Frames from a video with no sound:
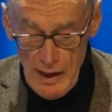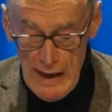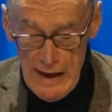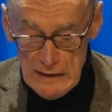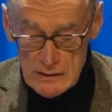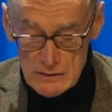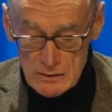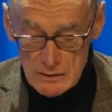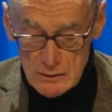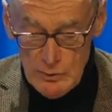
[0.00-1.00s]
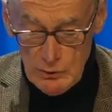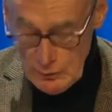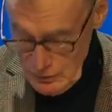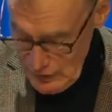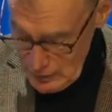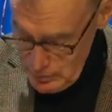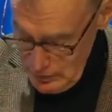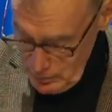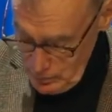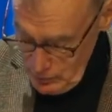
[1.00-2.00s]
And we couldn't have had
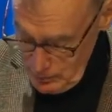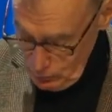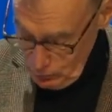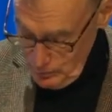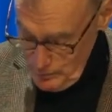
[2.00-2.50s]
better people